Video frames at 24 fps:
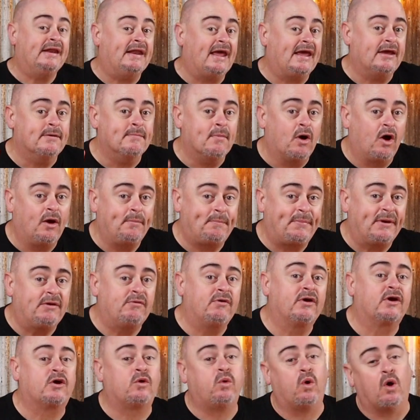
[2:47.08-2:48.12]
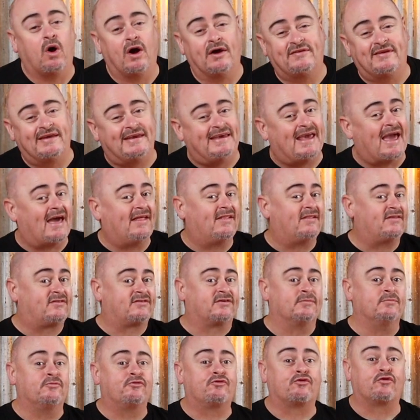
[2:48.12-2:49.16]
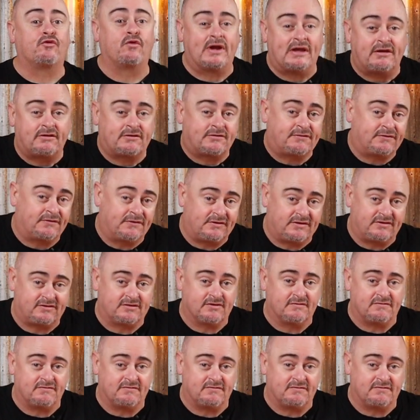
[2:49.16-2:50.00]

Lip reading: Now you might be required to gather some drinks for this